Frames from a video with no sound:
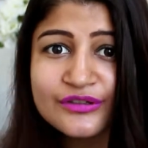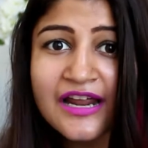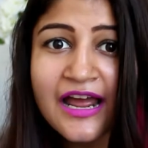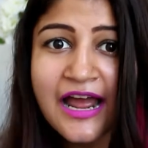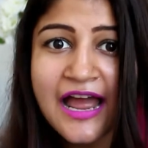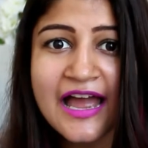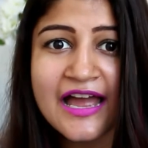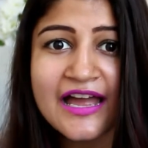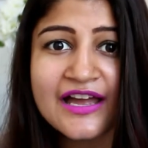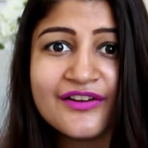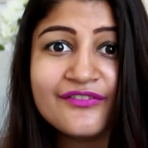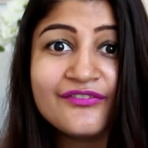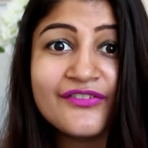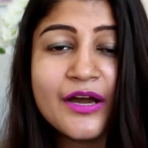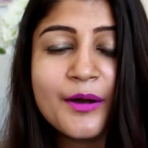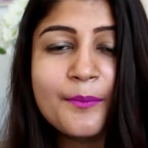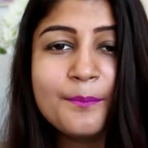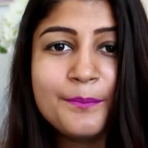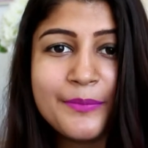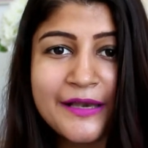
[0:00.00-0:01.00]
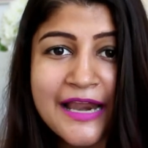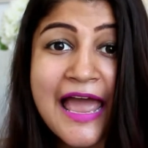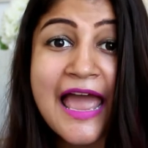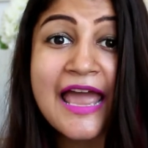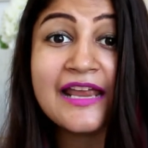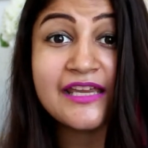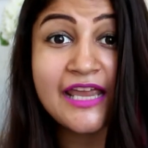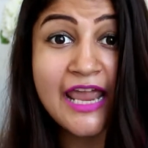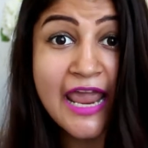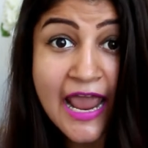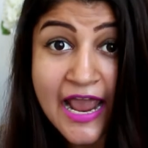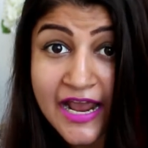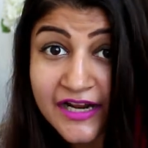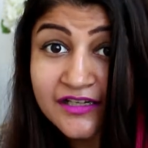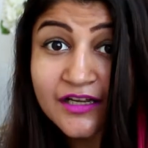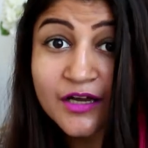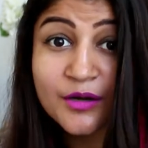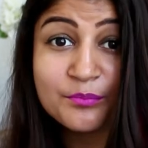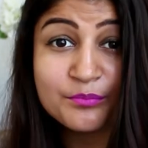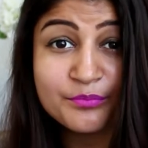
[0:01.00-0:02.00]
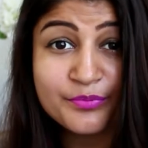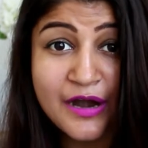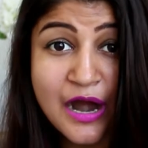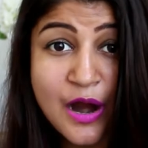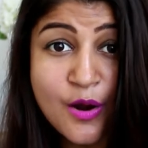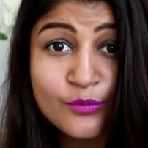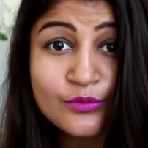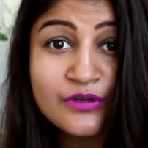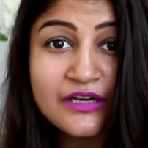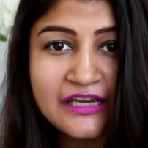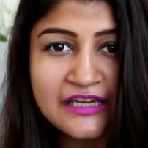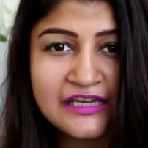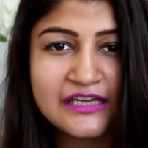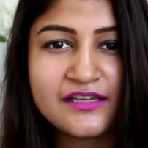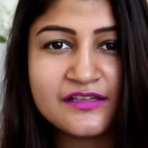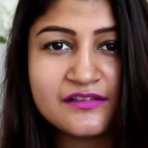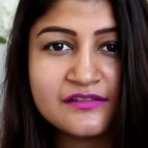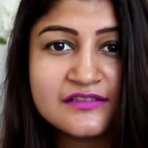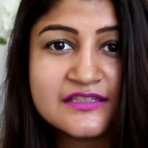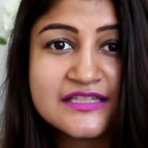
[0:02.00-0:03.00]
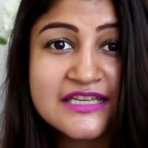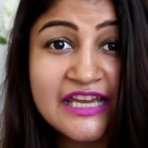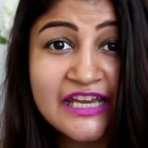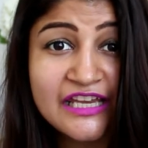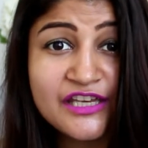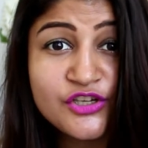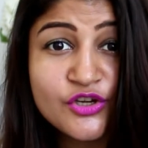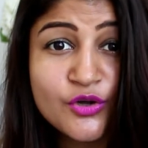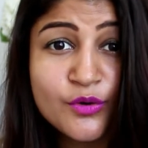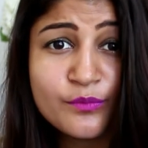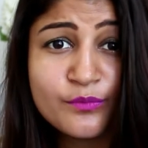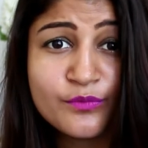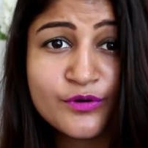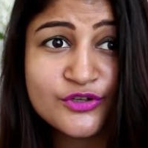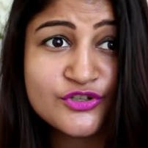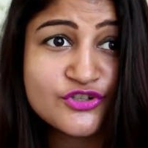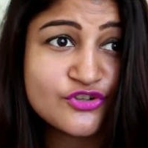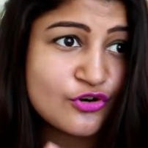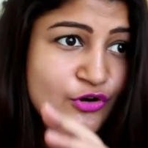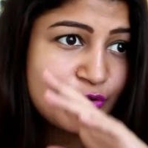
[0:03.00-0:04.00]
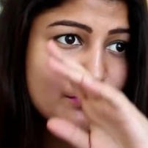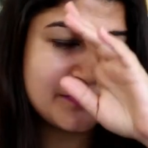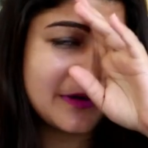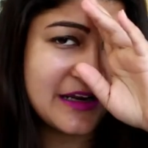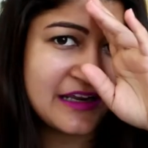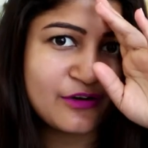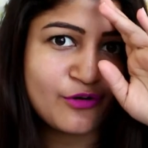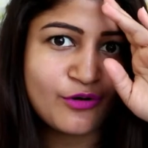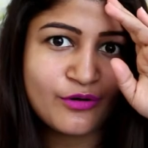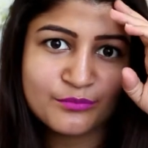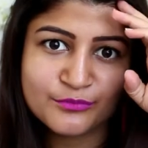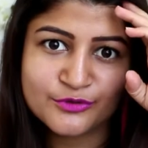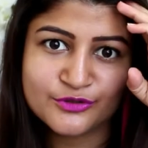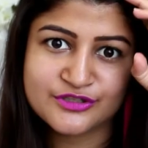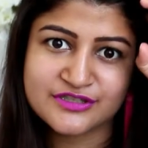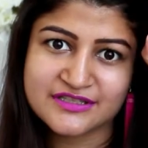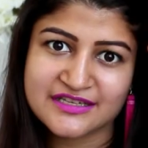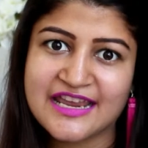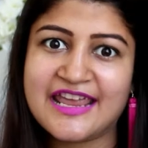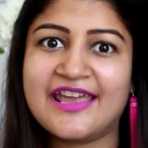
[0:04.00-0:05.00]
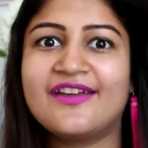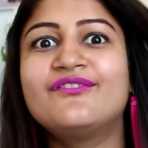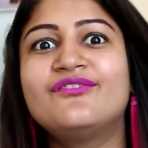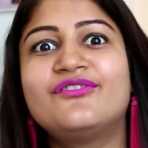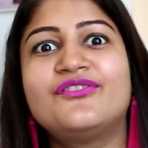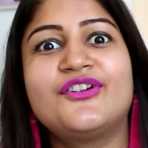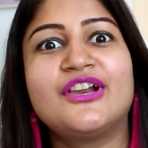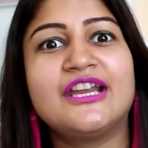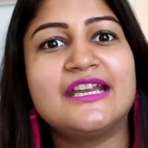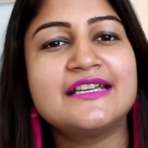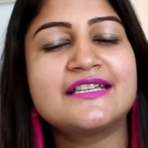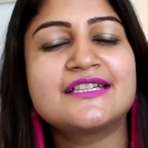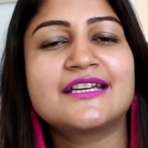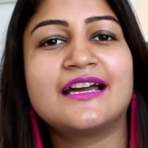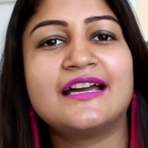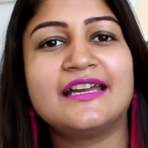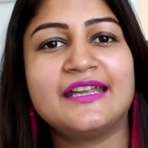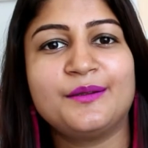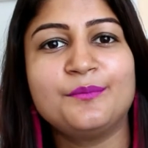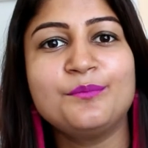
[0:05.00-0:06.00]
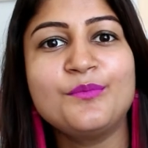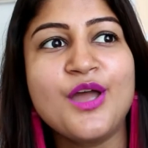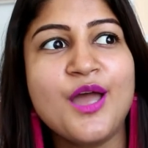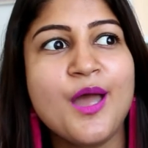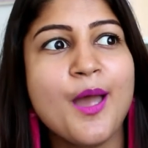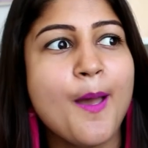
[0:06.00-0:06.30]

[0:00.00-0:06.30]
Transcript: have a black and a brown heels in your wardrobe like almost every time,